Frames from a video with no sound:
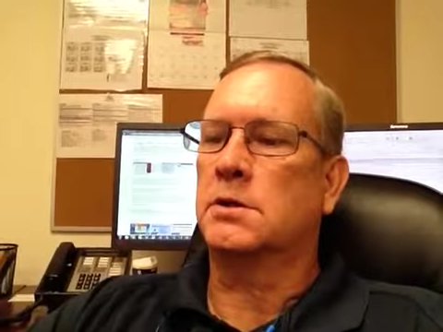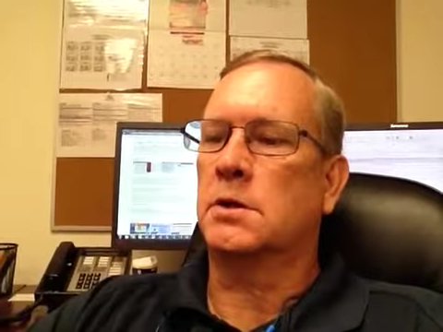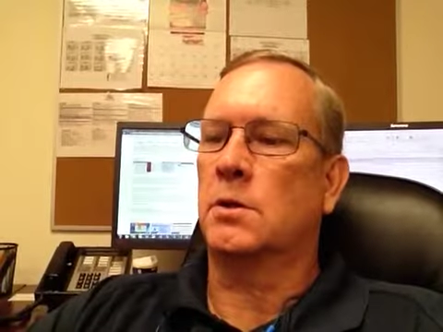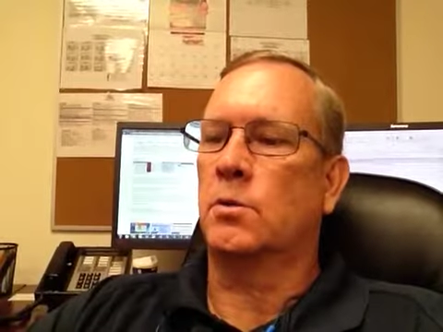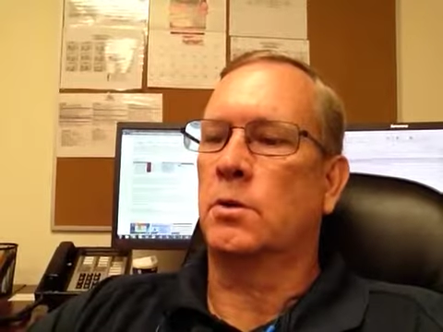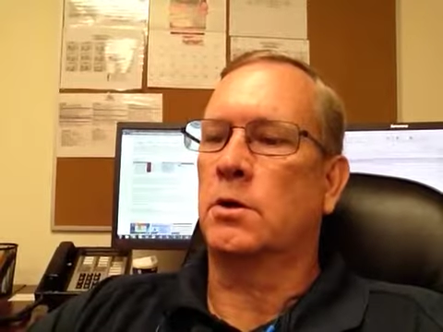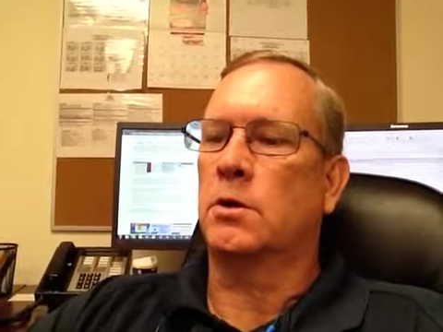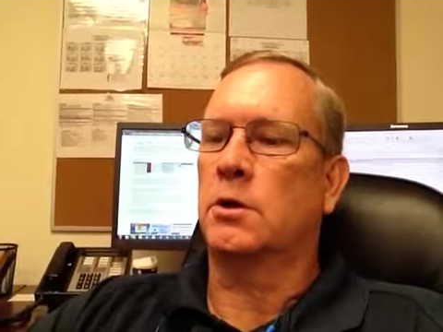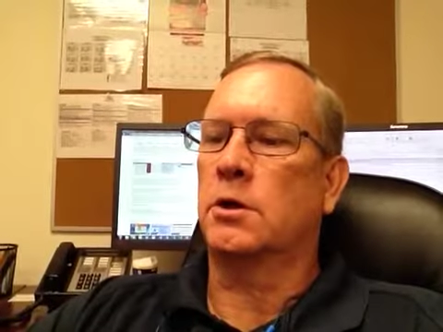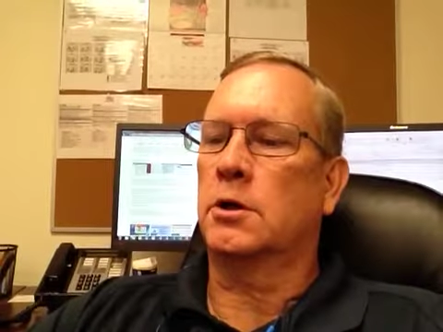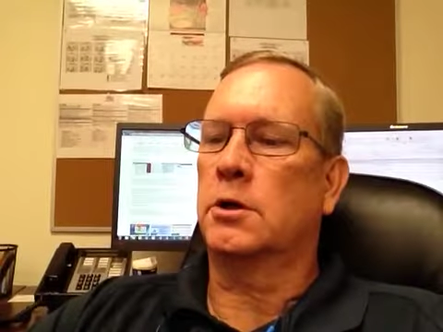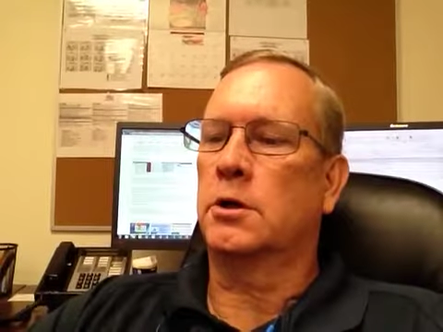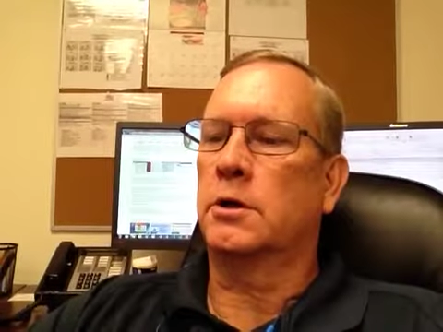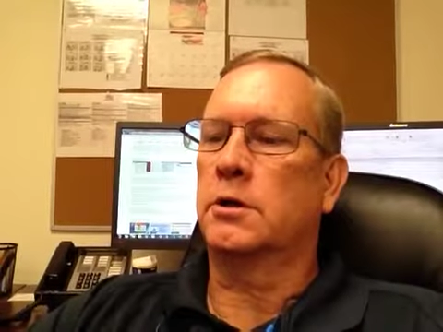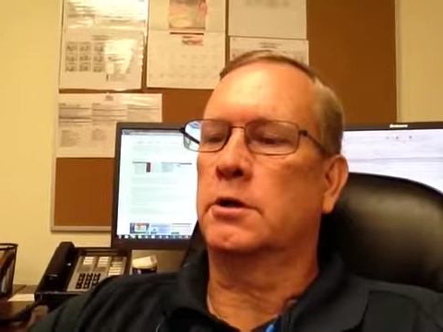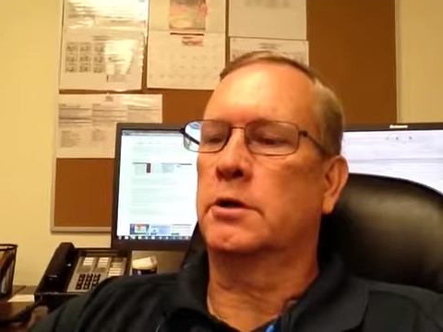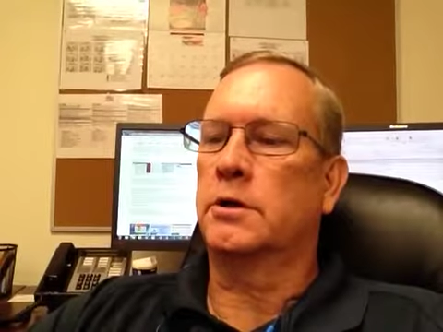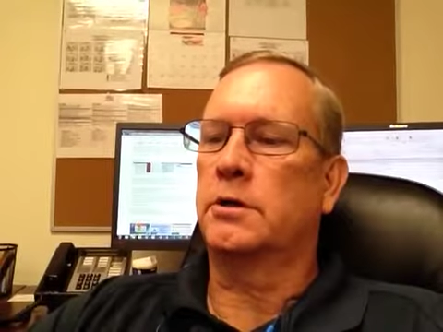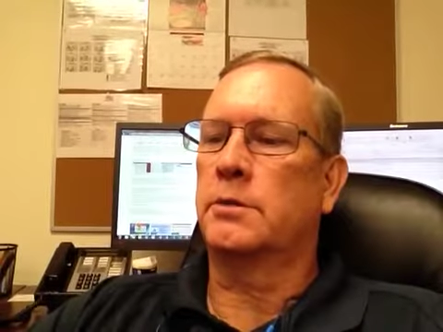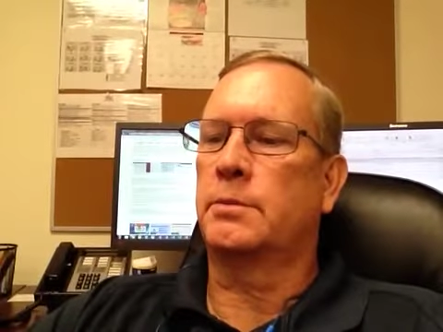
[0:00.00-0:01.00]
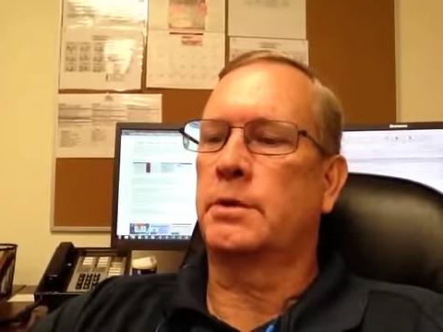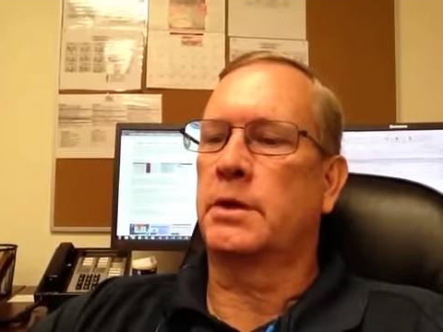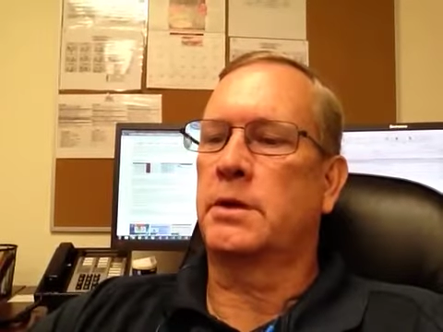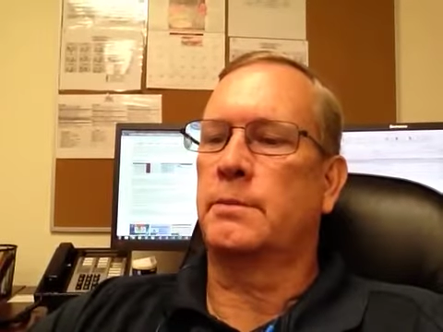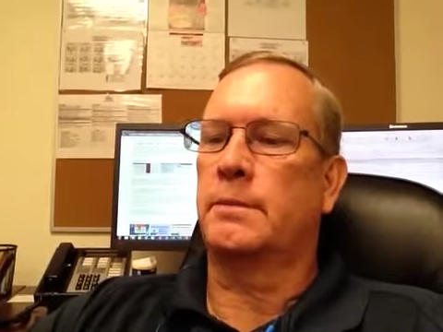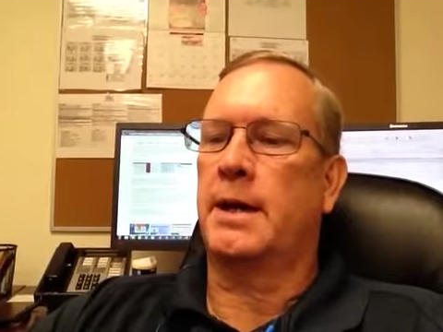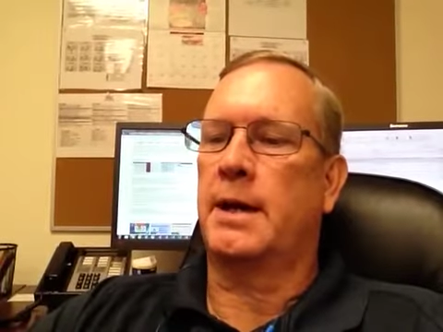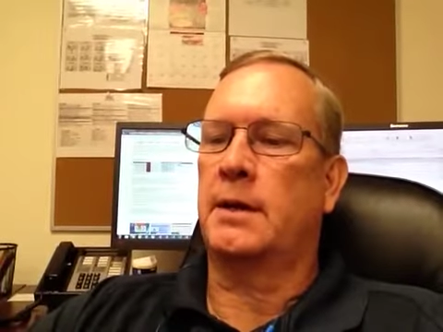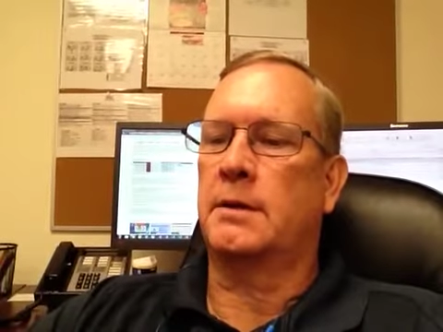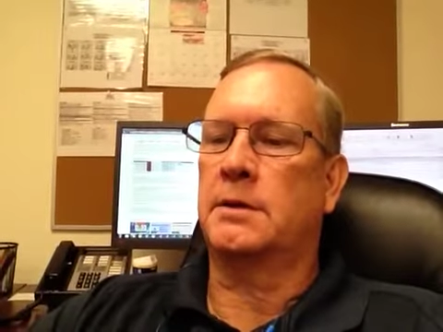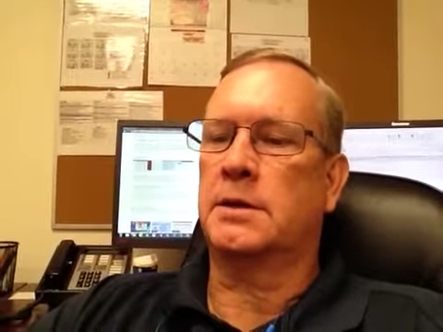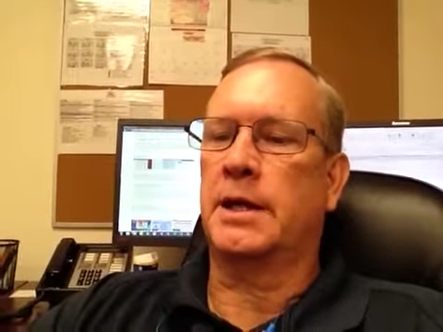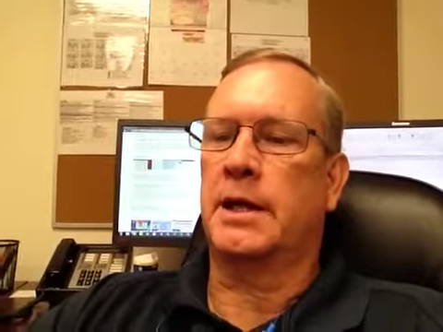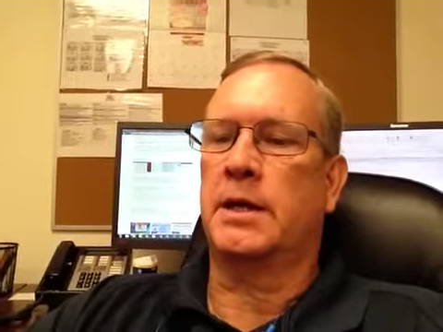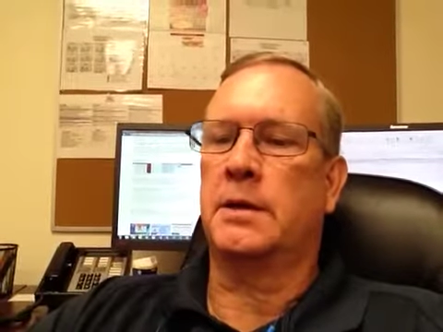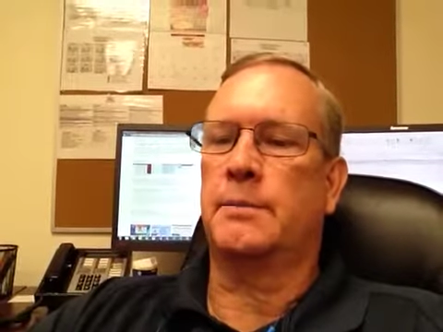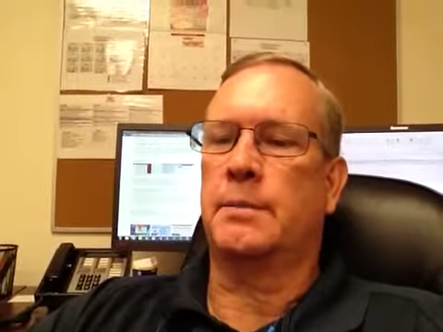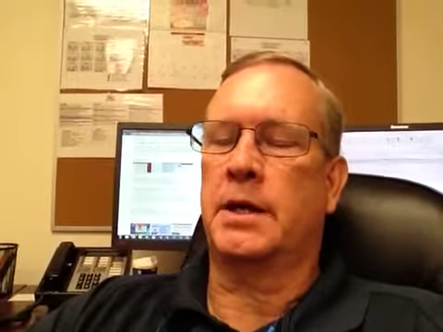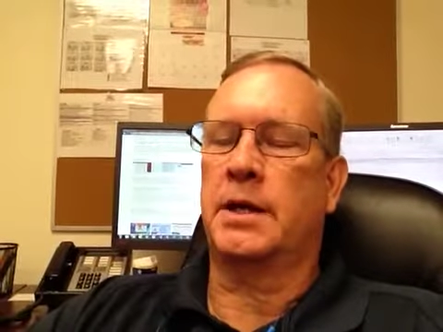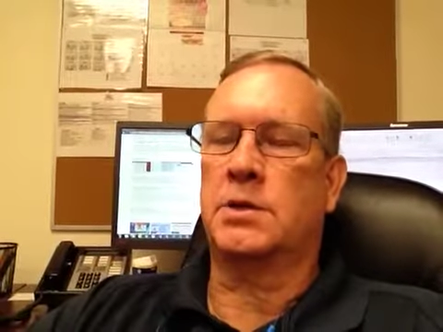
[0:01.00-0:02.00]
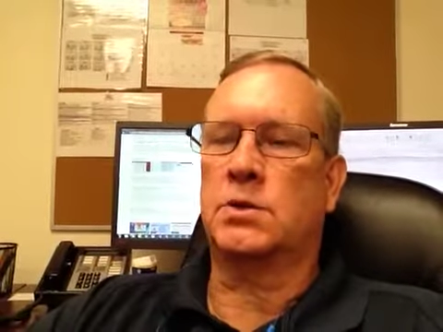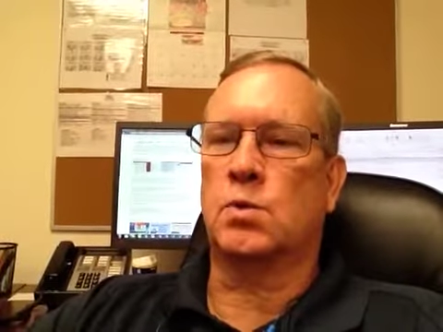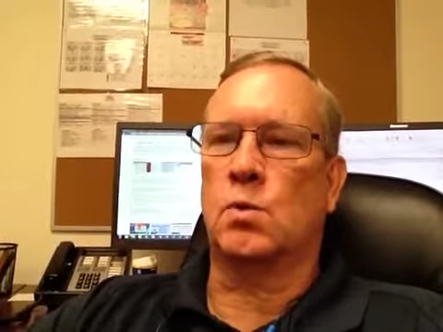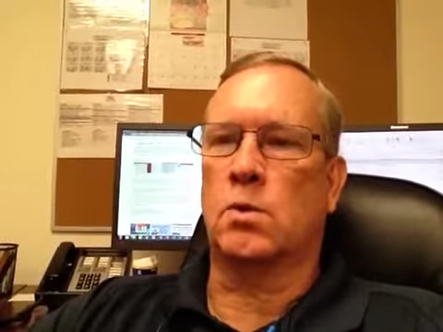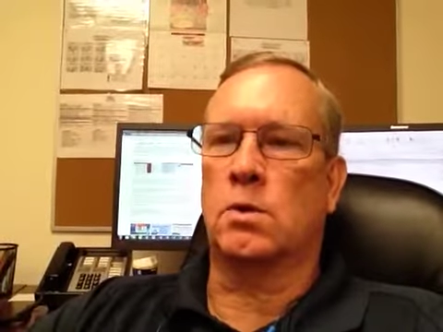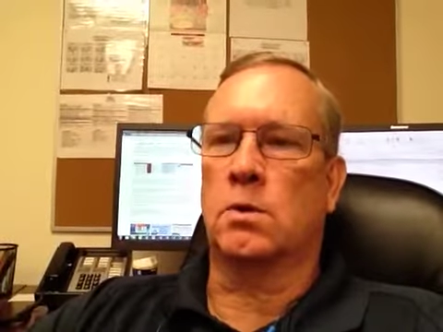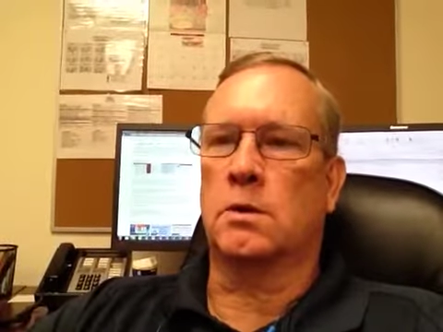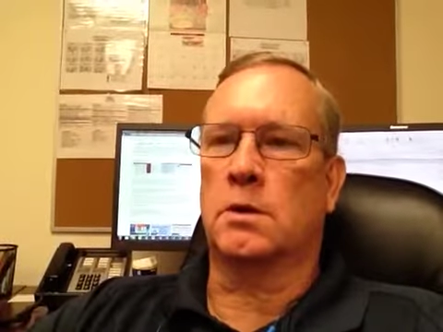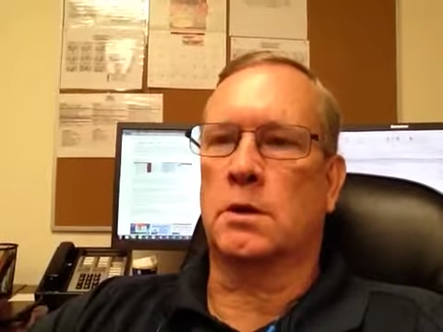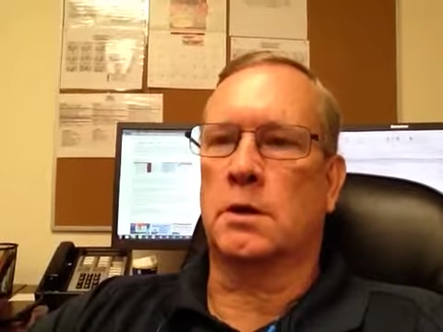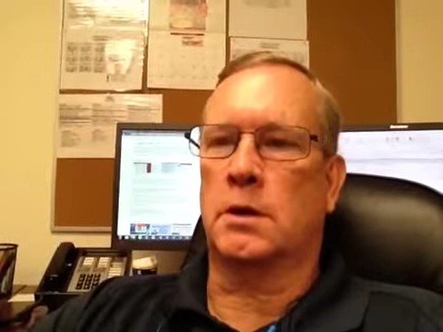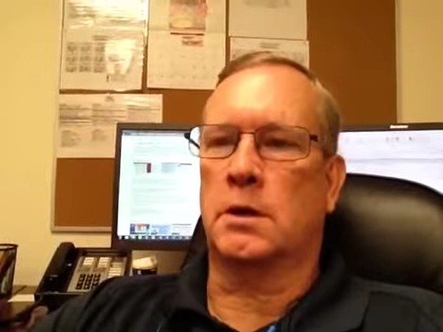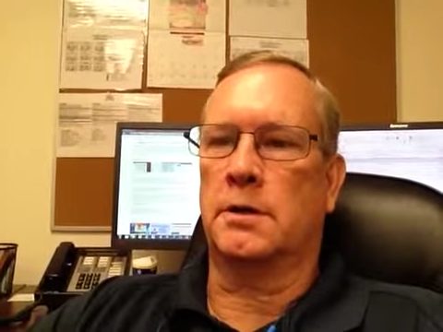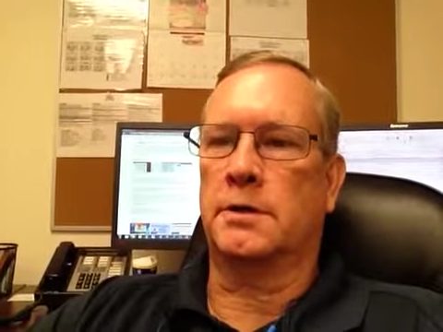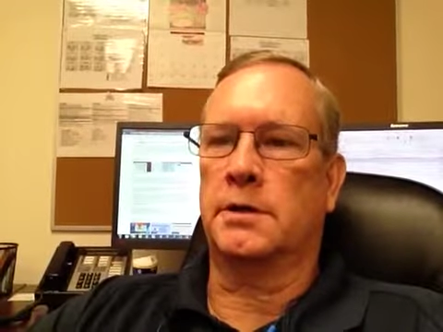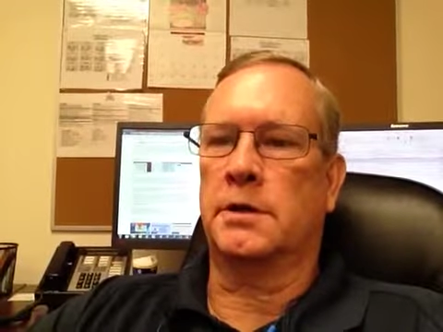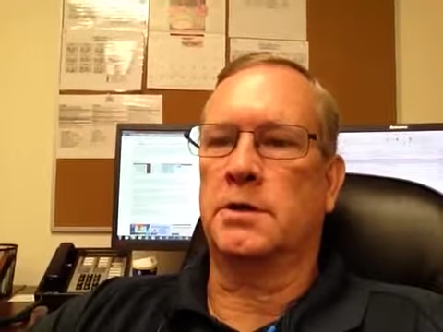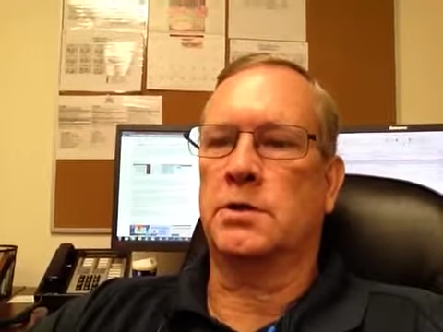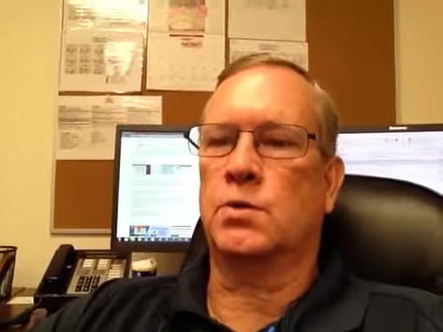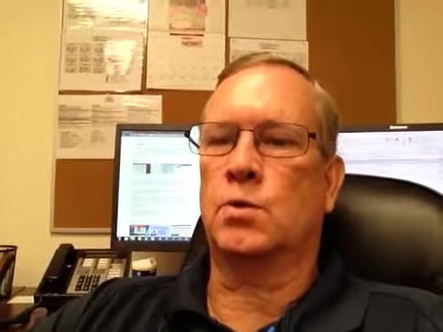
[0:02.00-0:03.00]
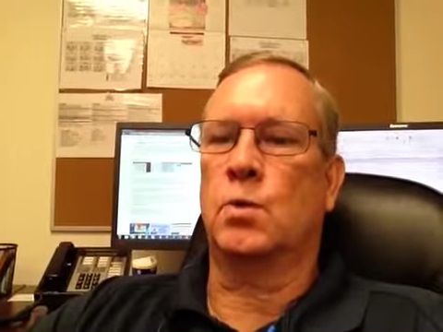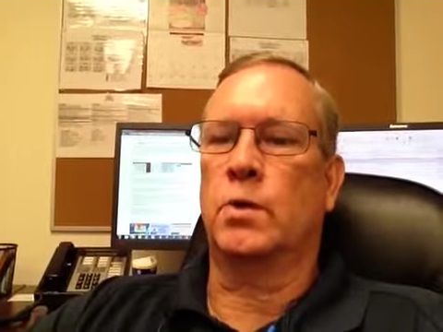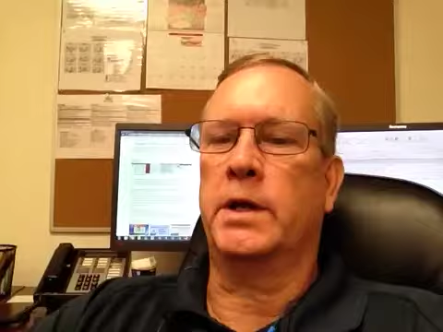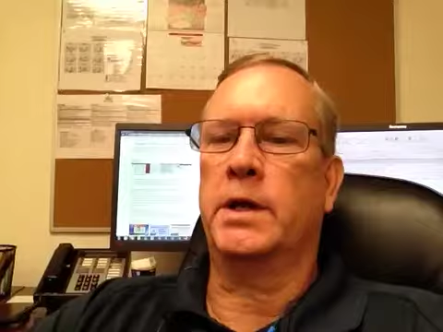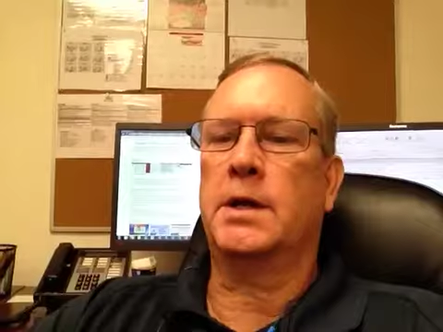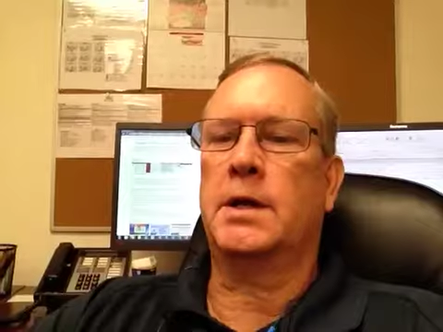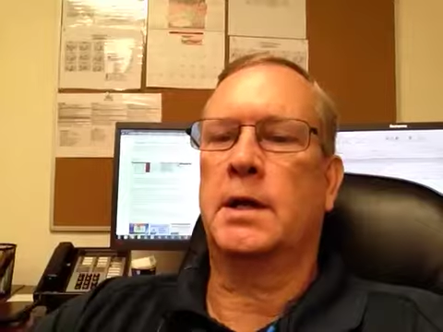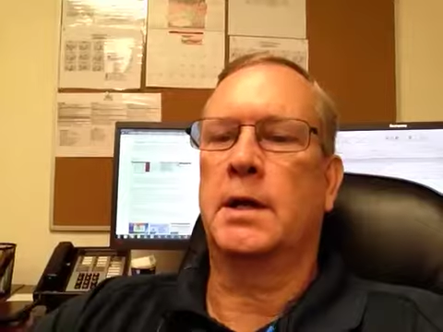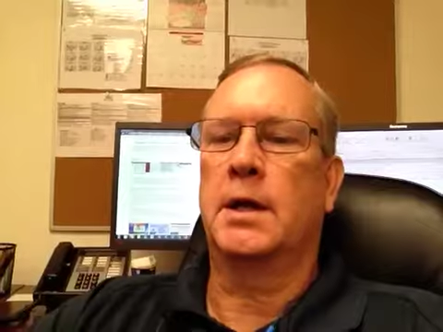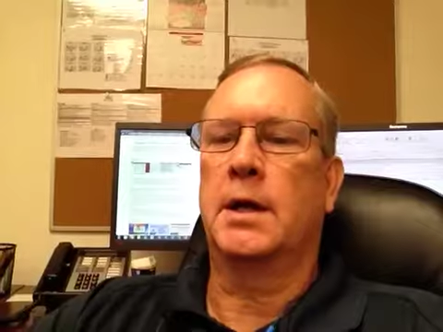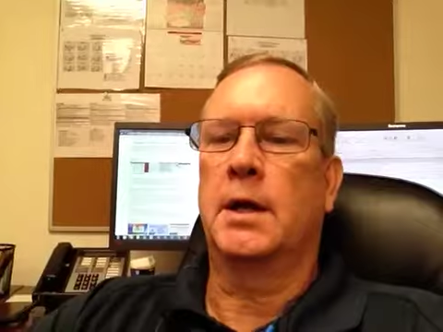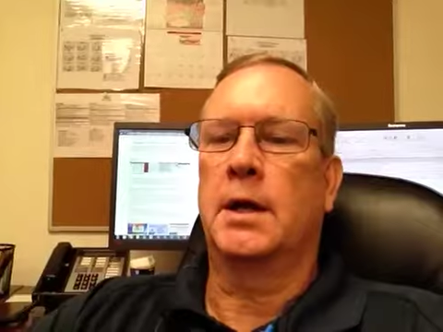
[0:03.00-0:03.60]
So we're going to learn a little bit about database work this week.